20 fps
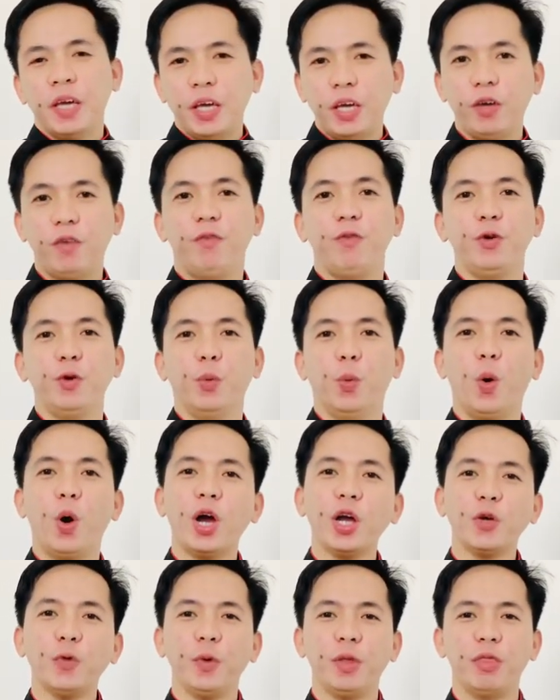If you
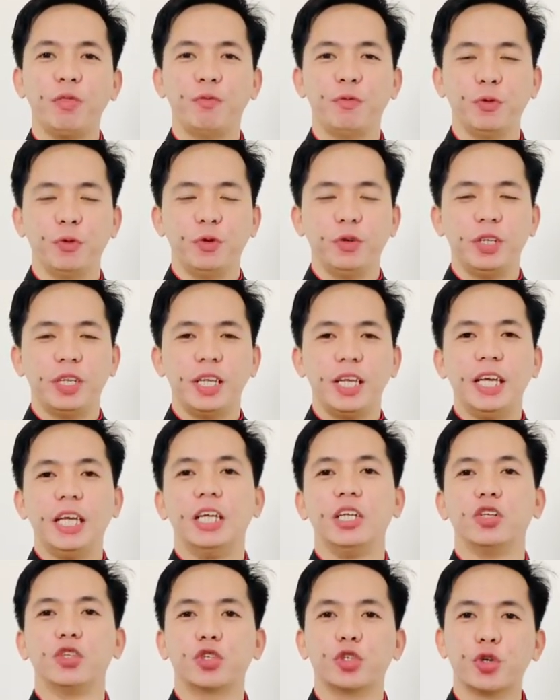work with food,
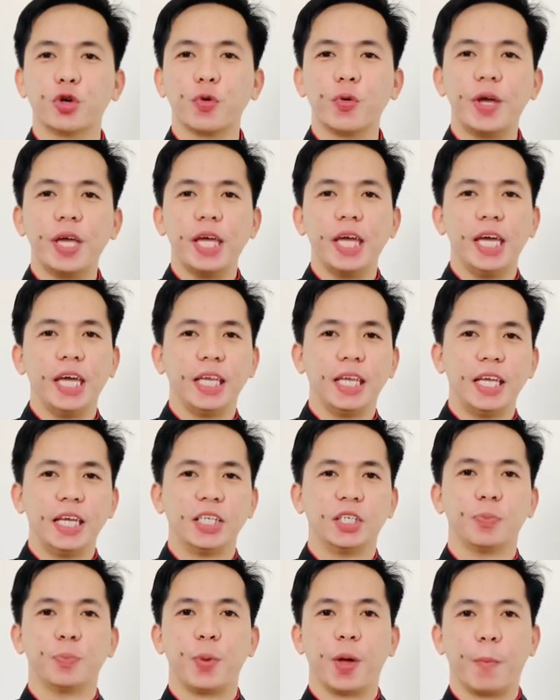ensuring it
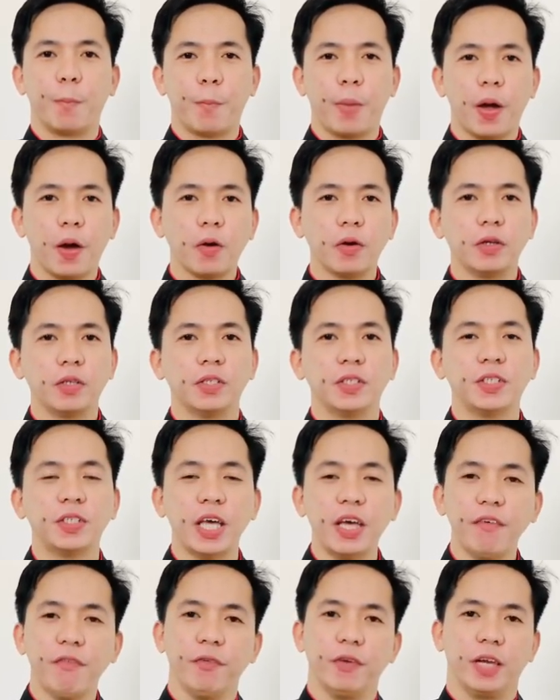is prepared
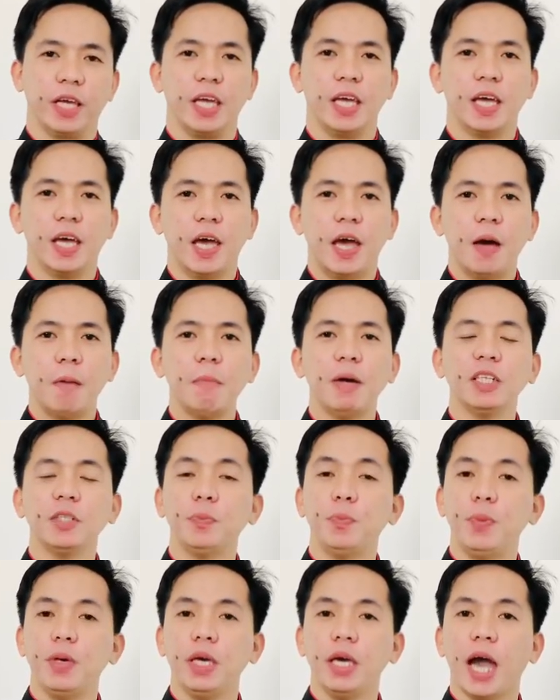safely
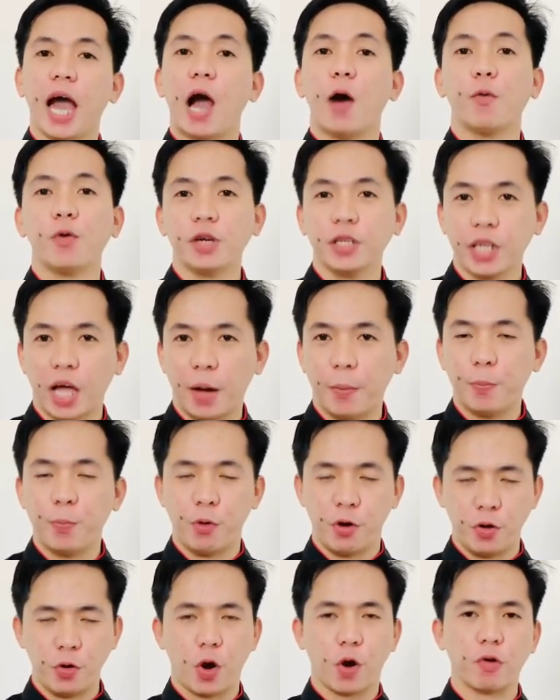must be our top
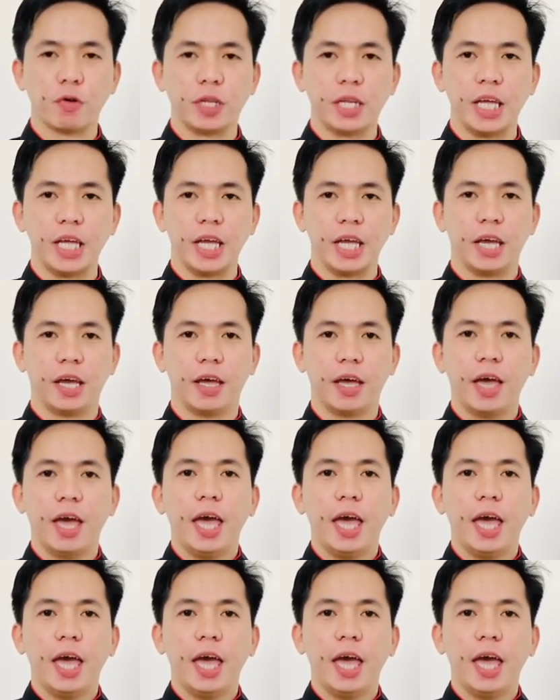priority.